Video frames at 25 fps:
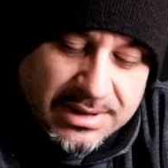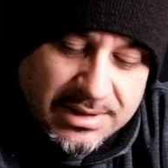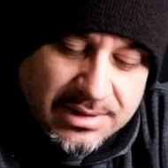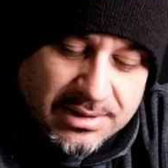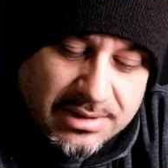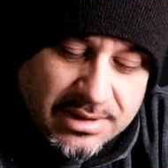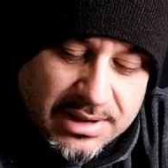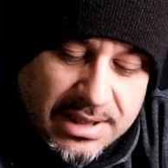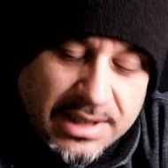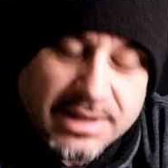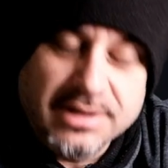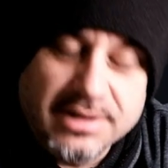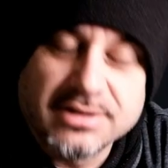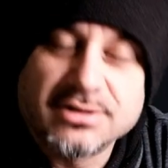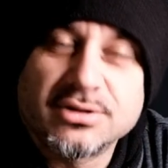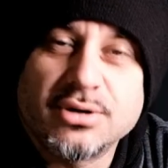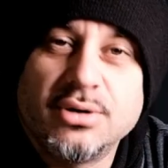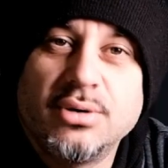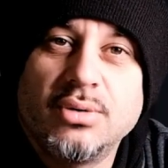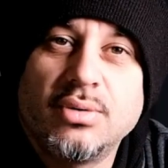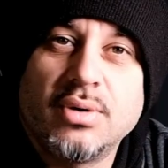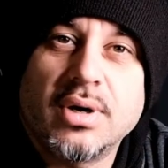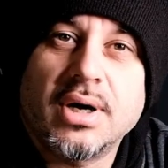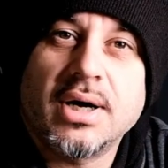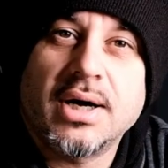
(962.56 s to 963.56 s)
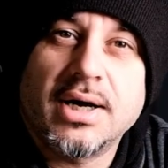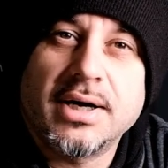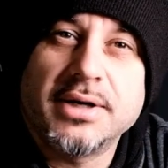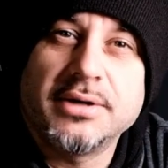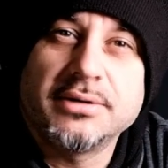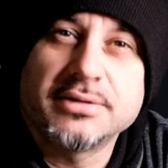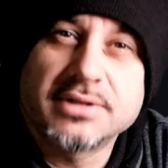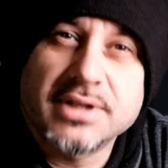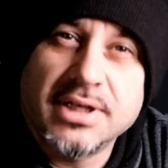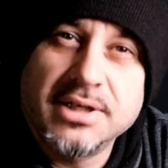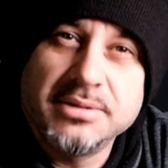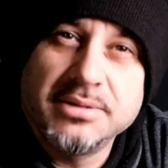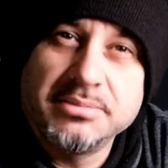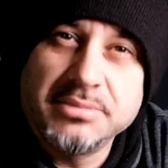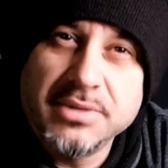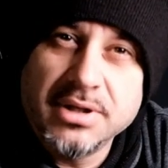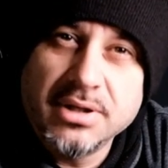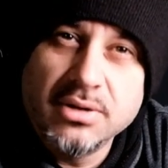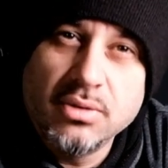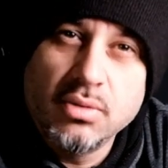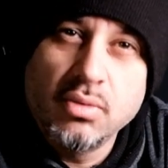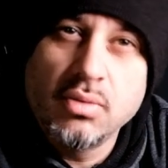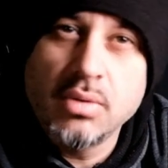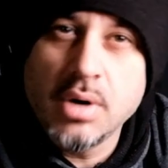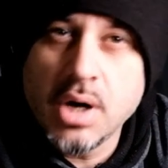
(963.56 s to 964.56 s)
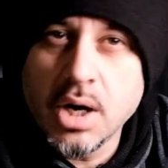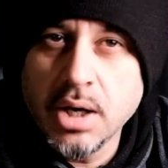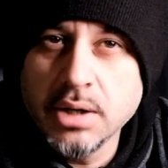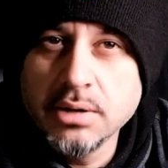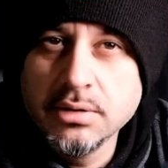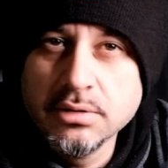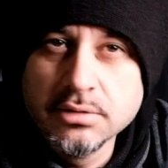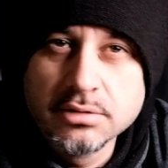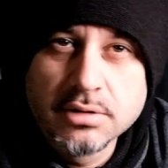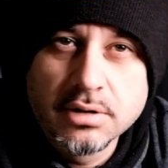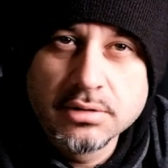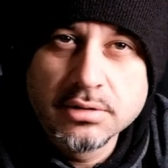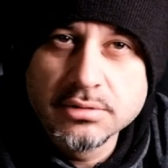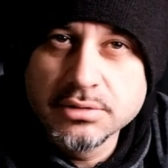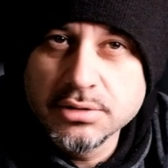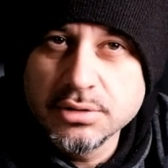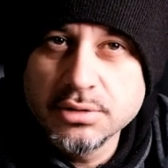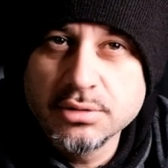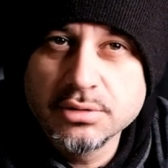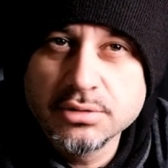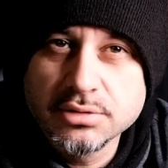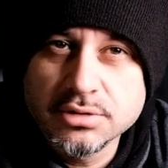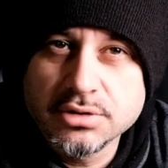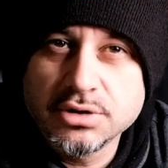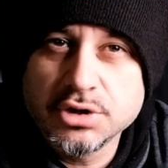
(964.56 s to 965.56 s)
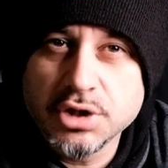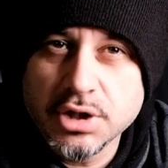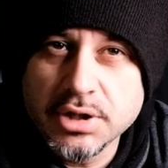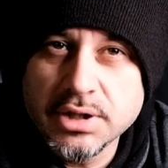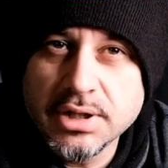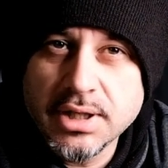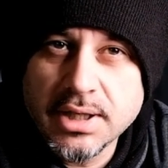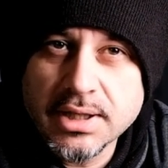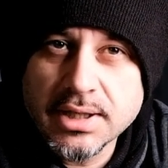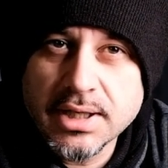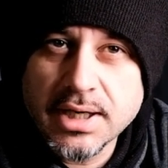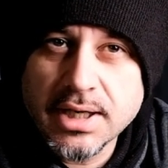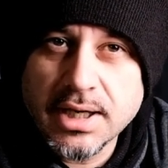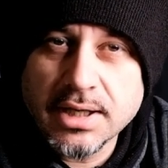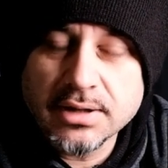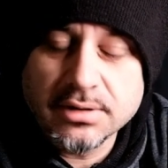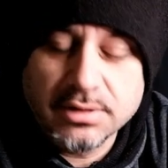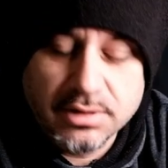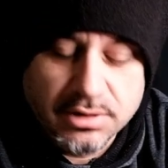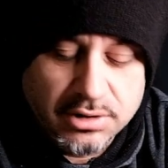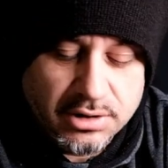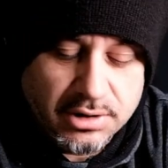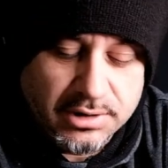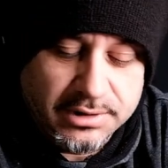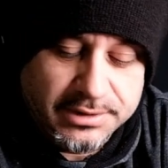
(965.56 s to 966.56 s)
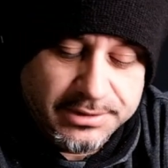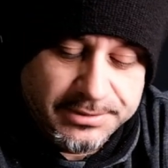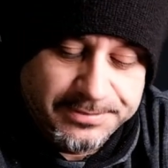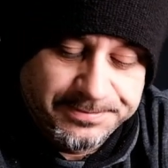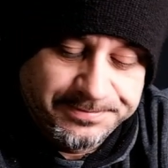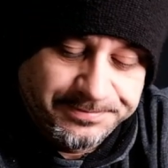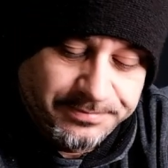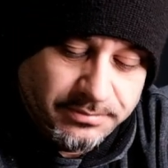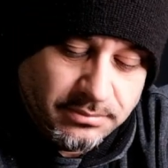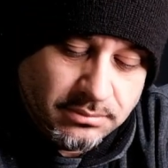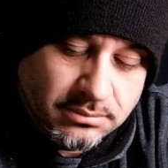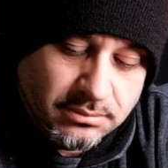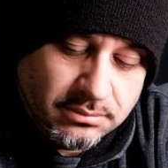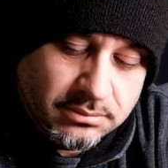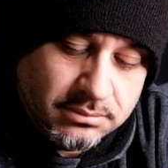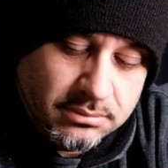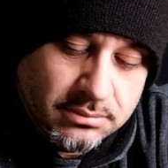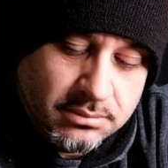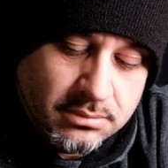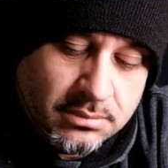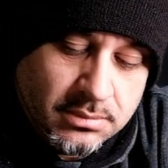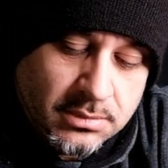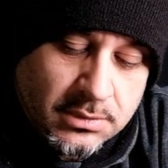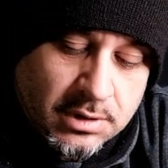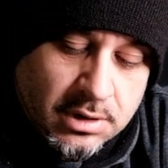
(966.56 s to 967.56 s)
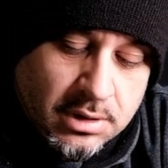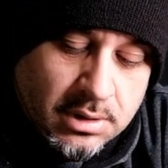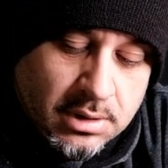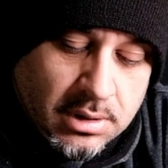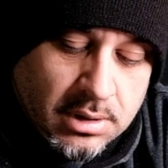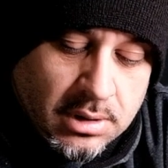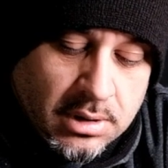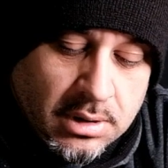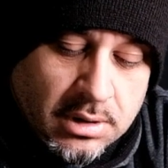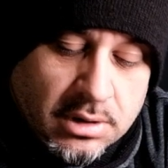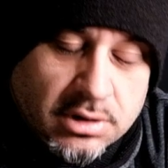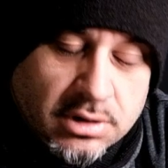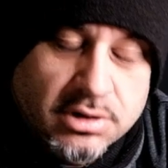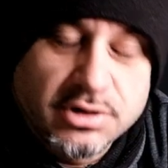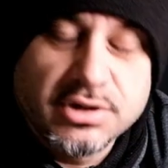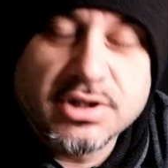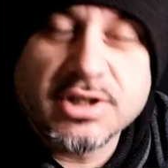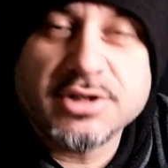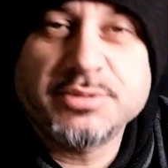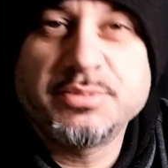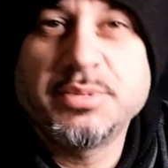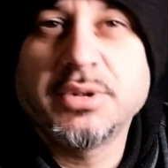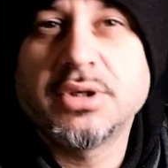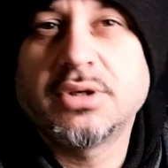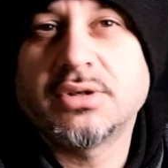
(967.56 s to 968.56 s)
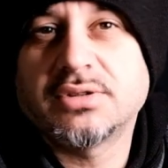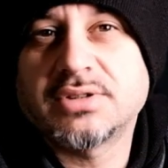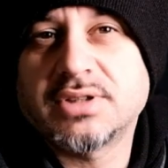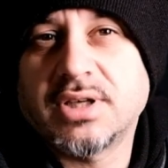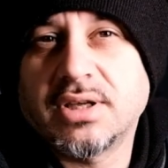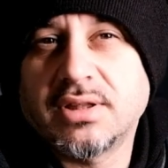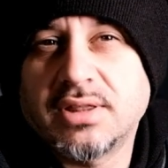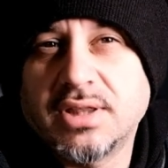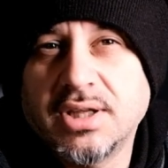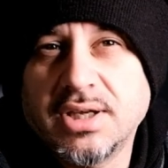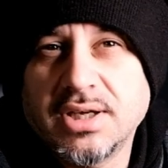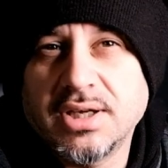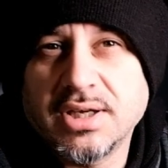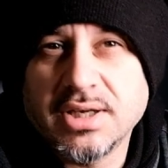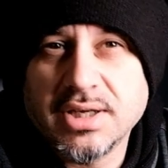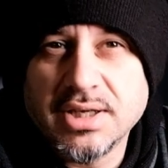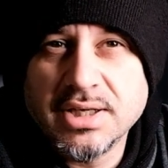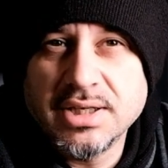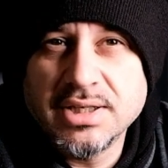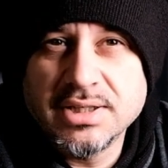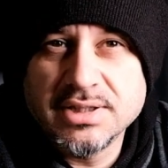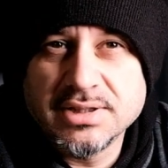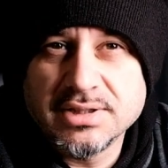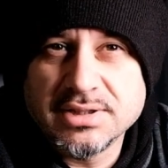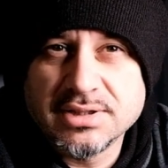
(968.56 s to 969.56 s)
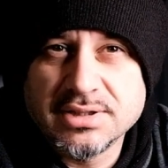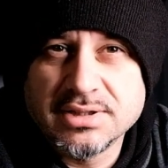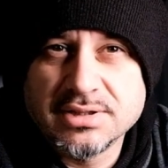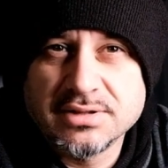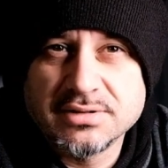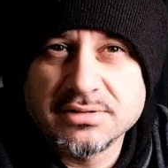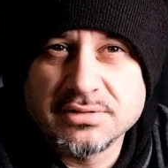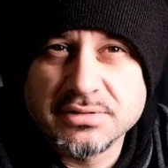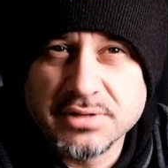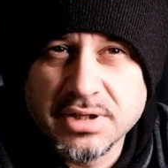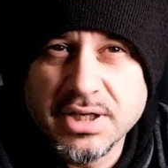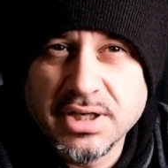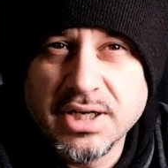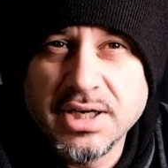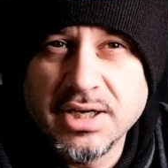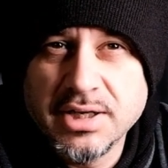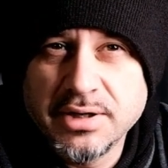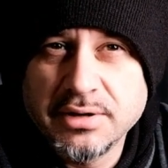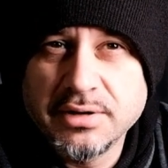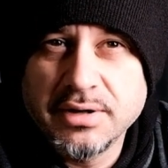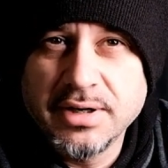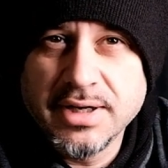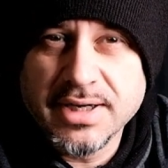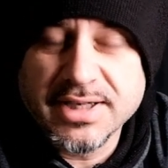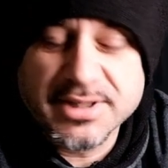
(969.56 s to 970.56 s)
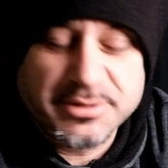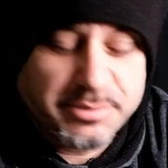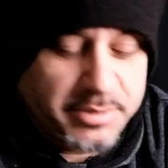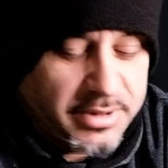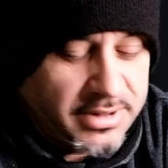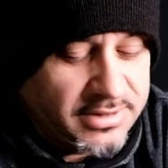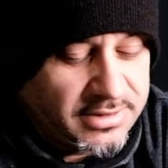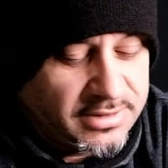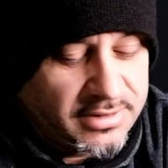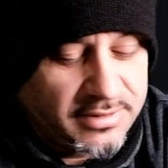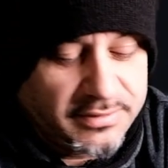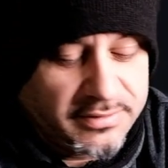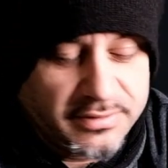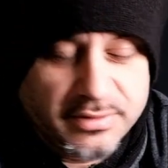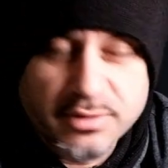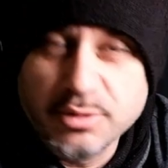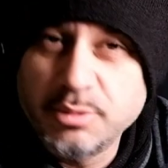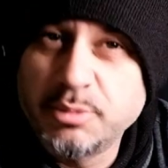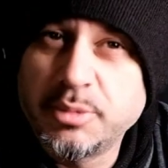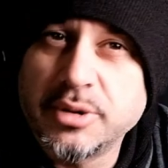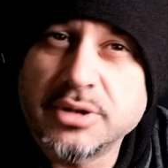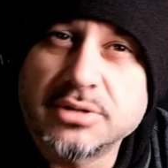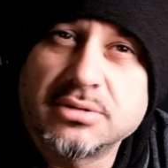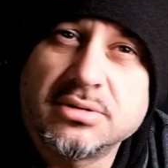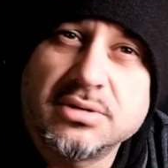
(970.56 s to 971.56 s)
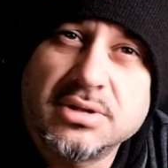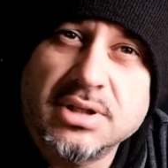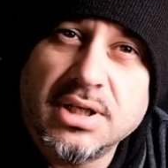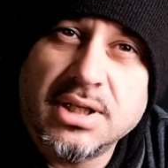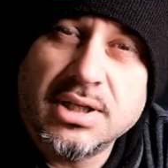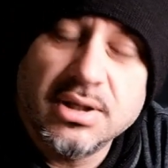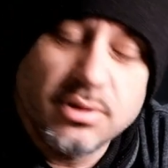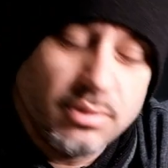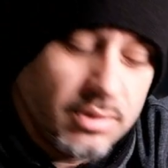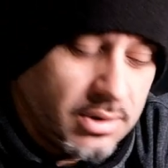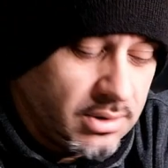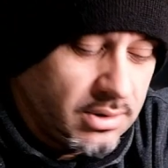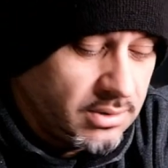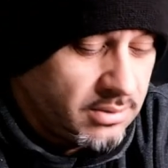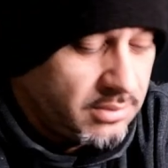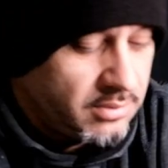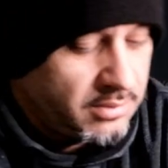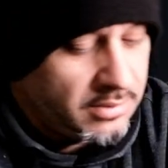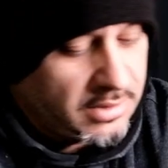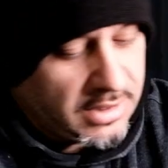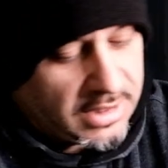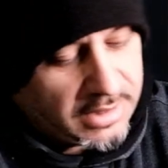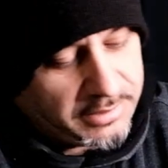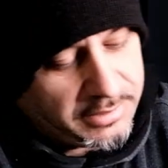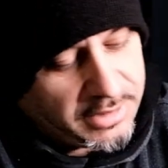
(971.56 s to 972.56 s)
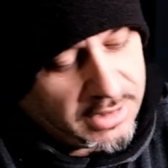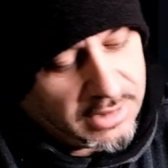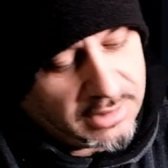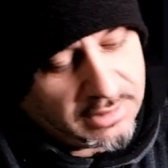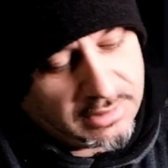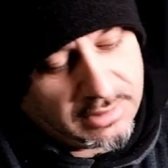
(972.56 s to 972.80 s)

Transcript: Okay, so why are you telling me why you don't use Cheyenne cartridges? Just because I think is really expensive compared to the other one. I mean,